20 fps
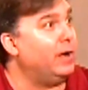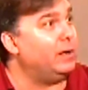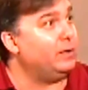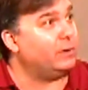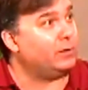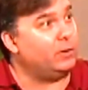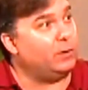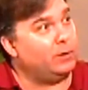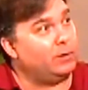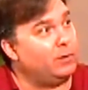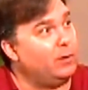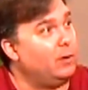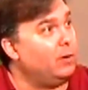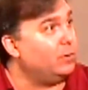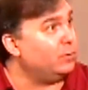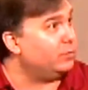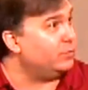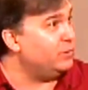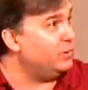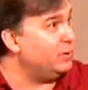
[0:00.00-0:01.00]
Okay, the current
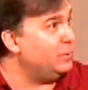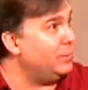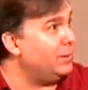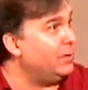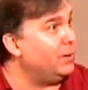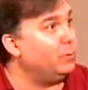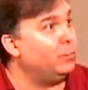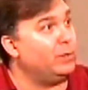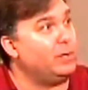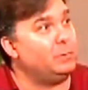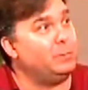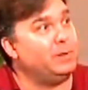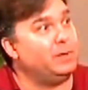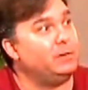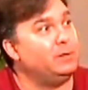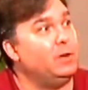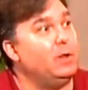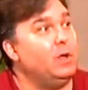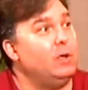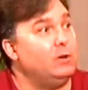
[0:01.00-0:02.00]
call is $2 million. Would you
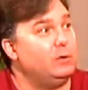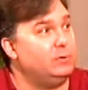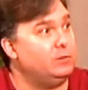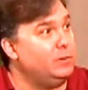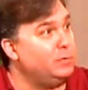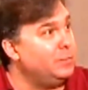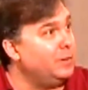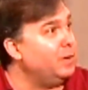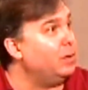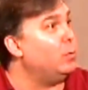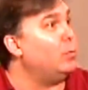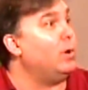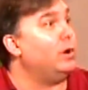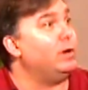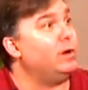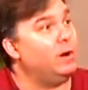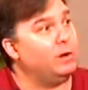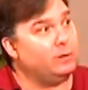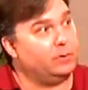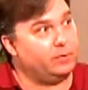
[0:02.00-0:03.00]
bid
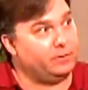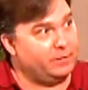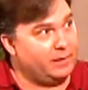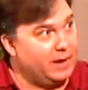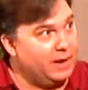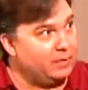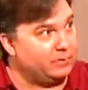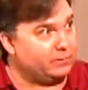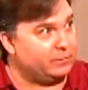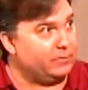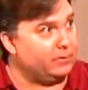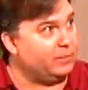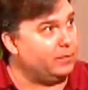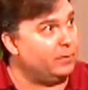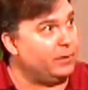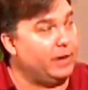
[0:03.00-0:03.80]
$2,100,000?